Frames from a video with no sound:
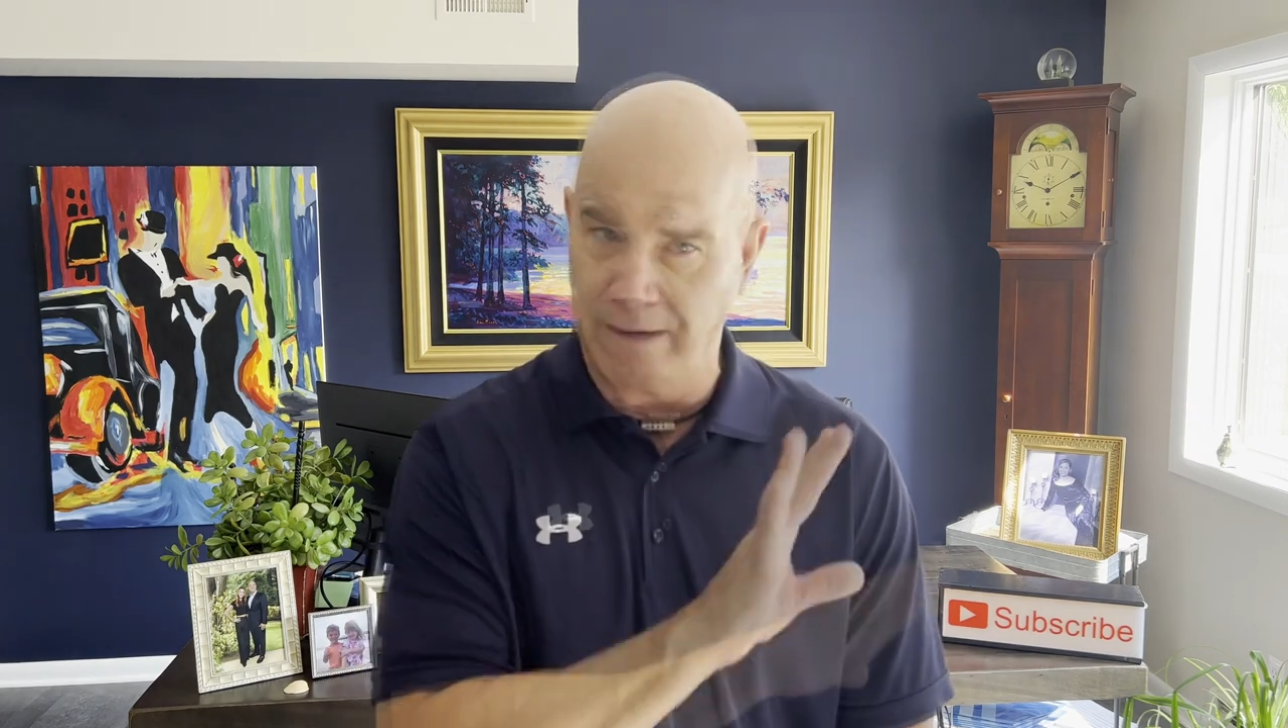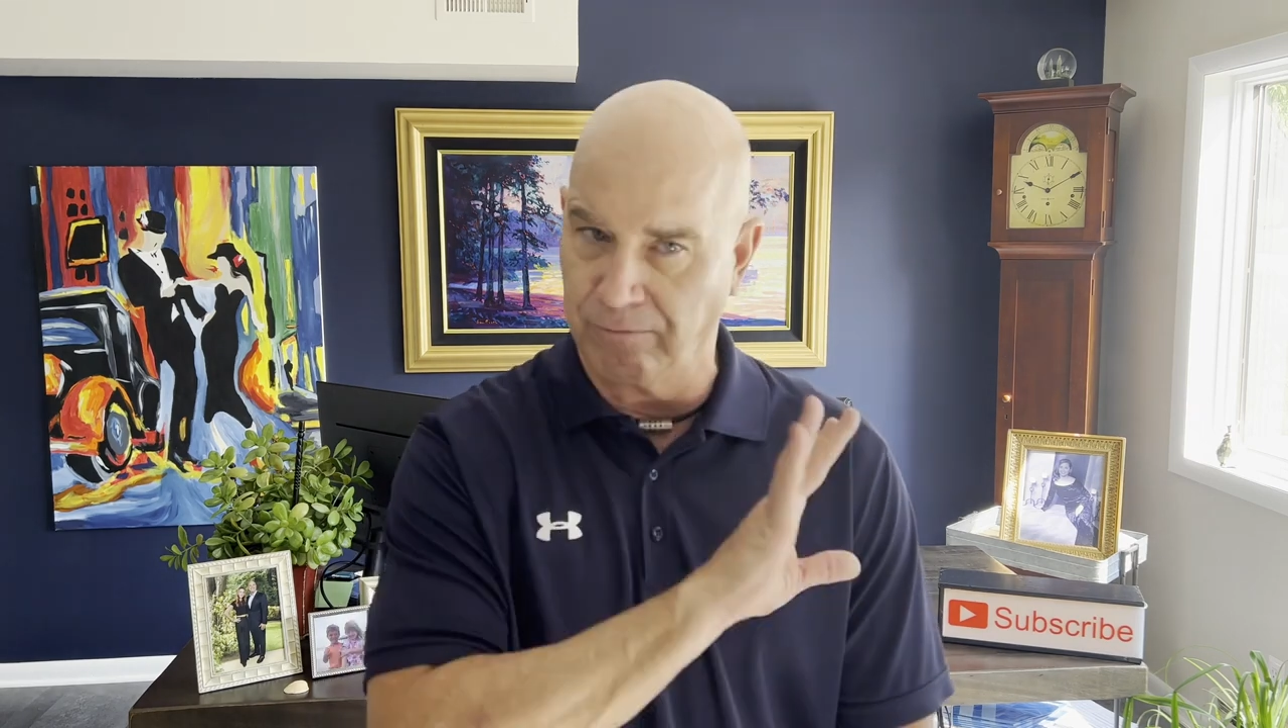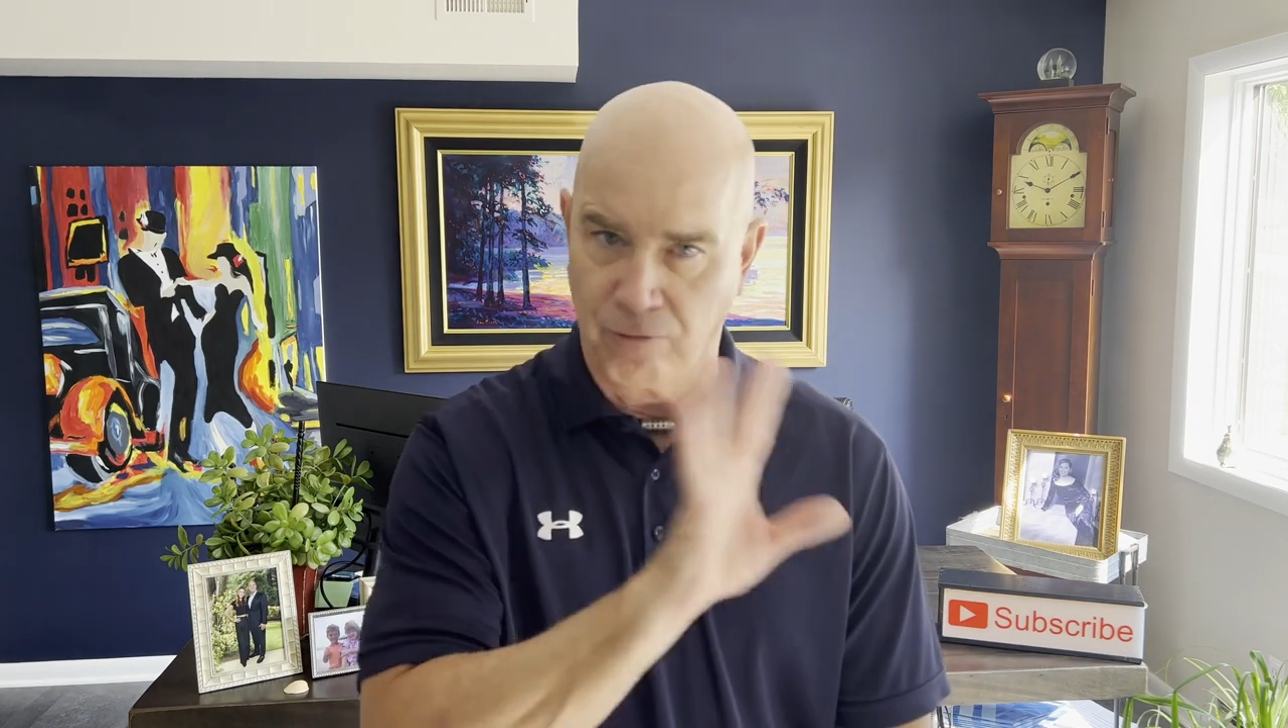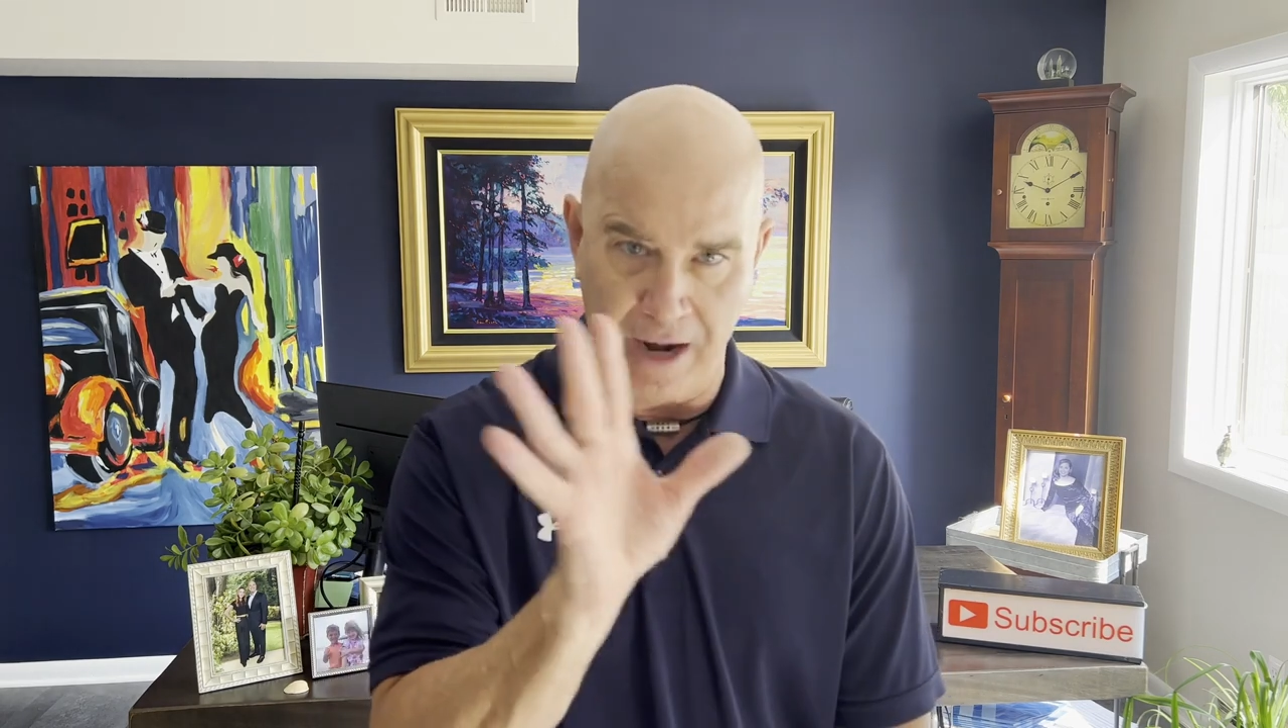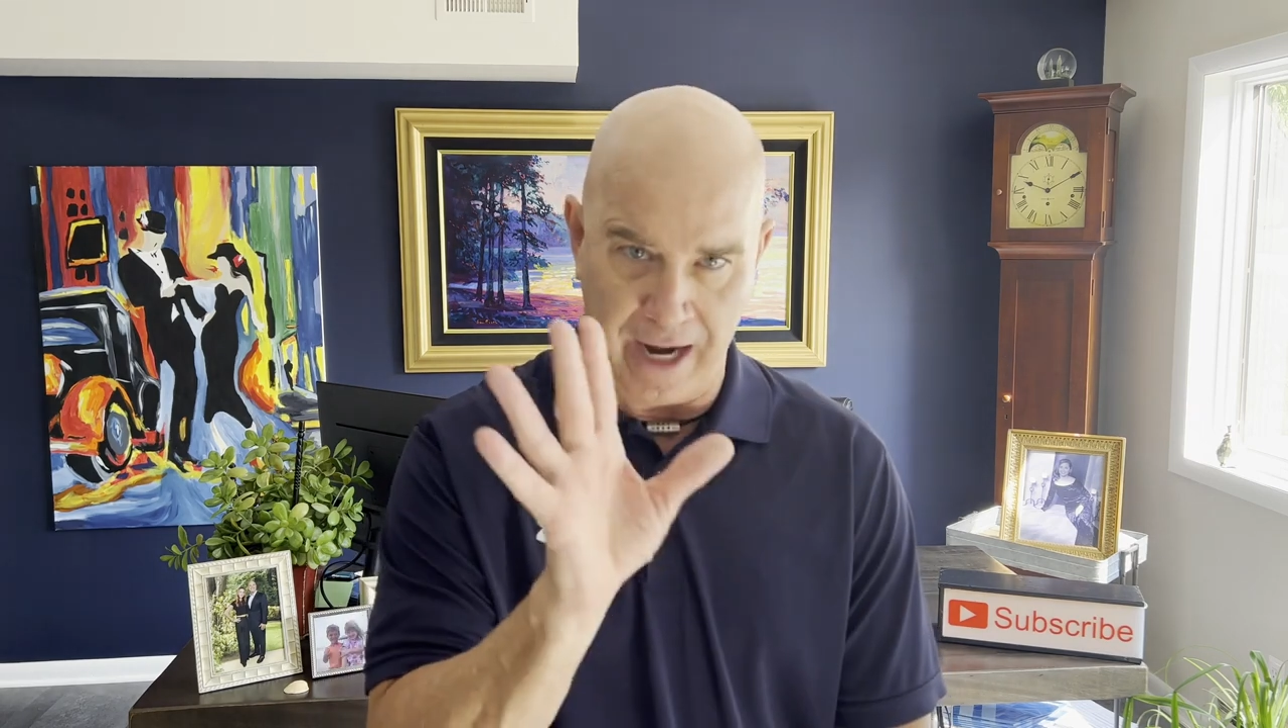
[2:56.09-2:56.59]

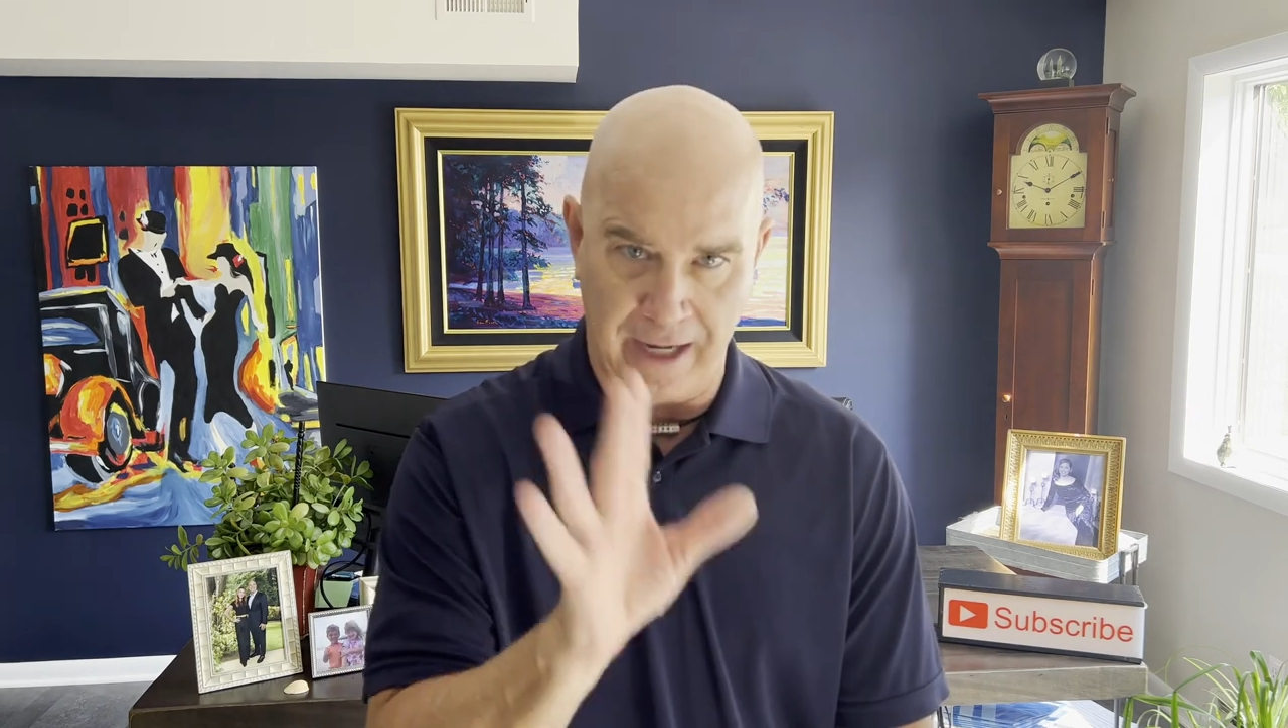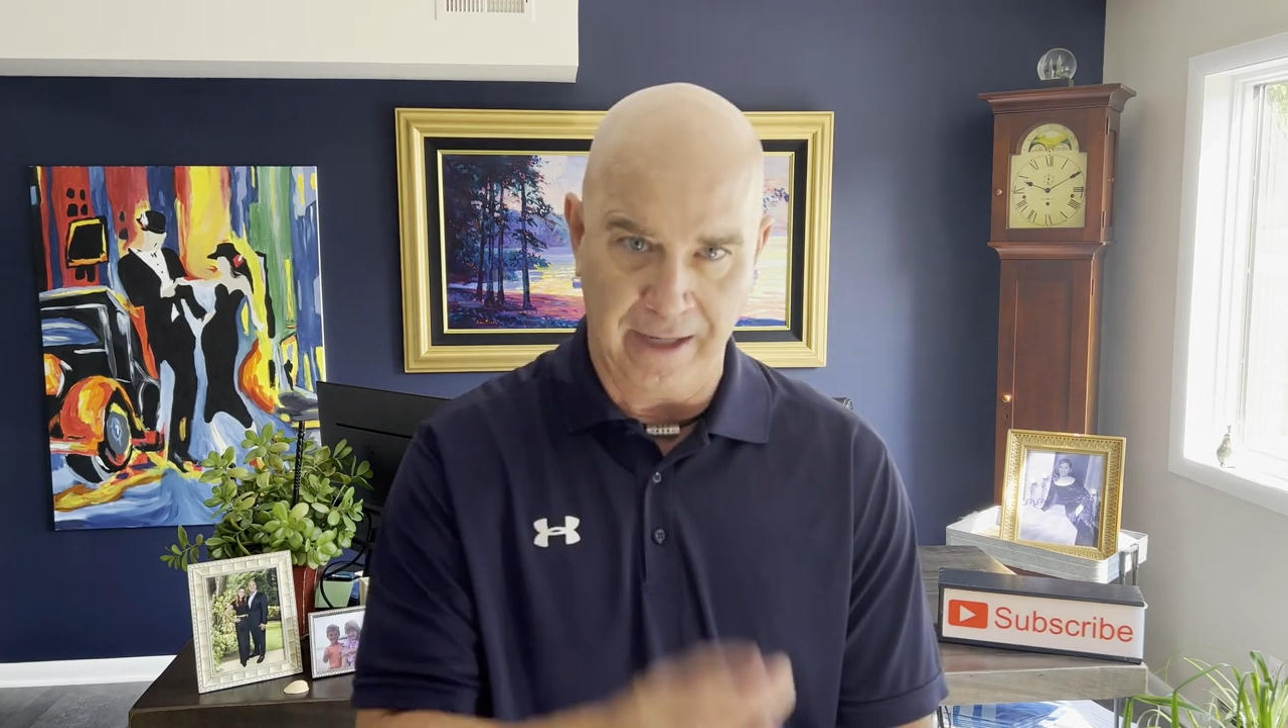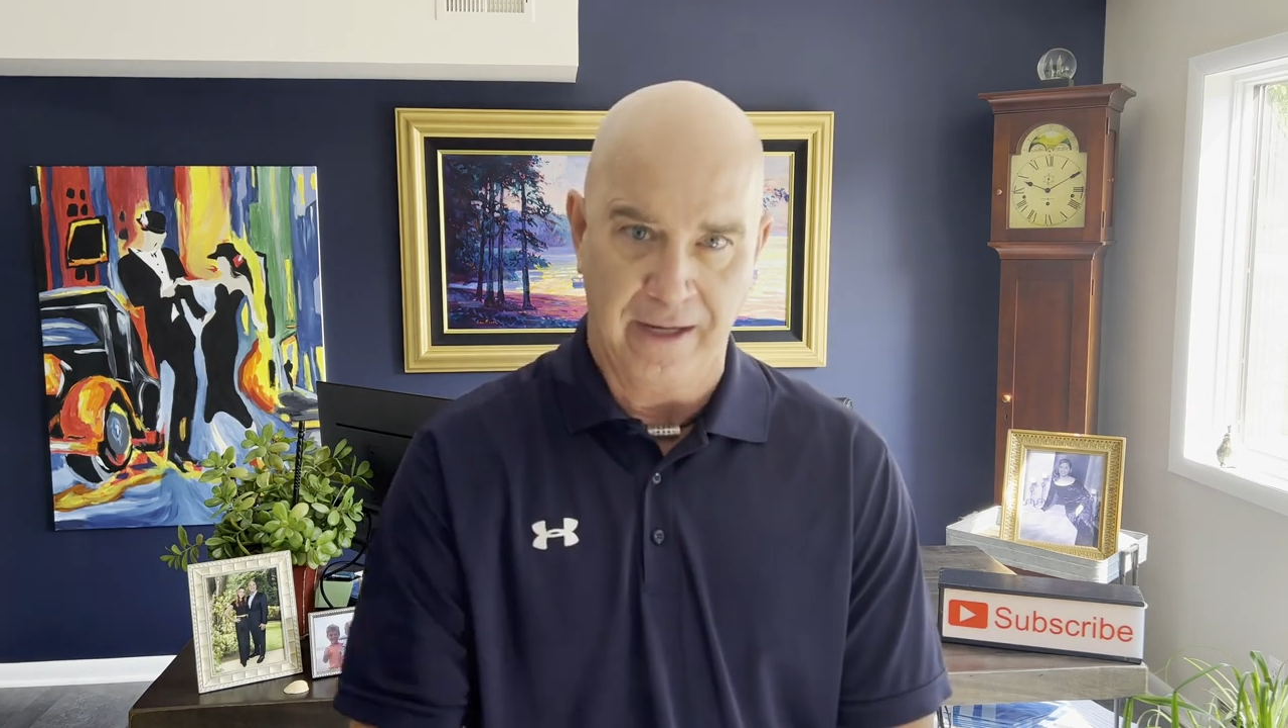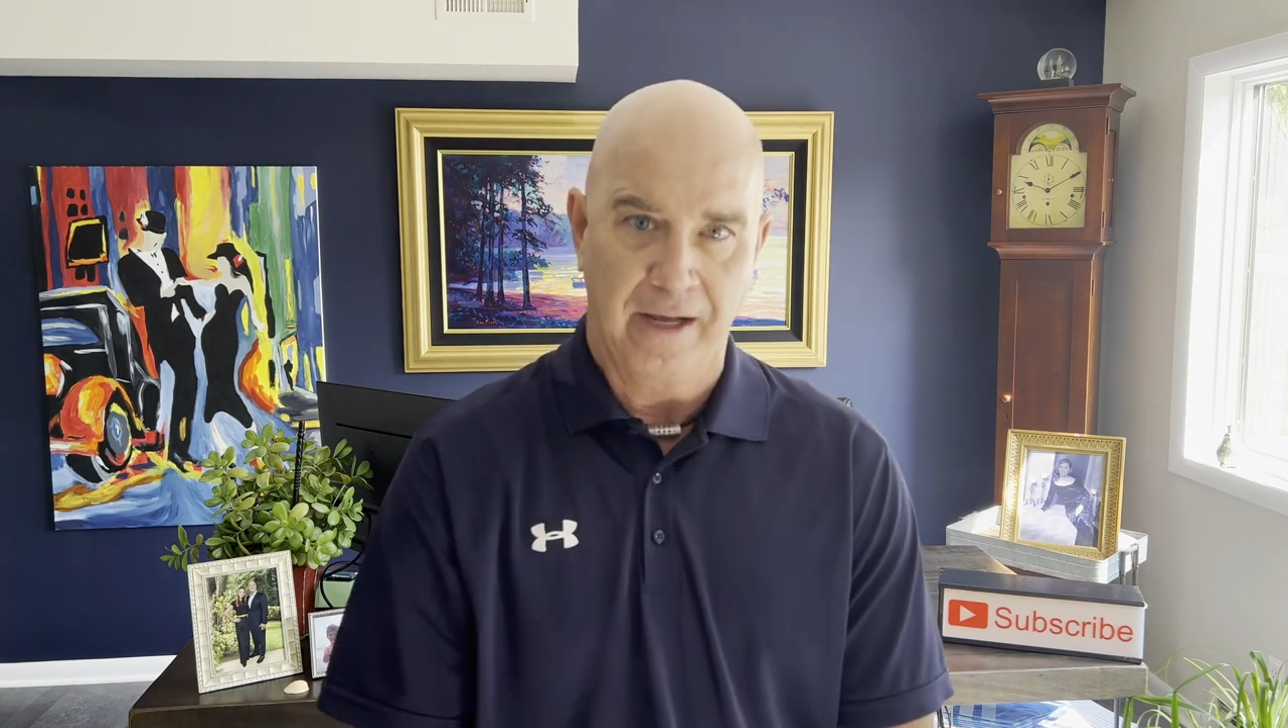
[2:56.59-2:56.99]
an array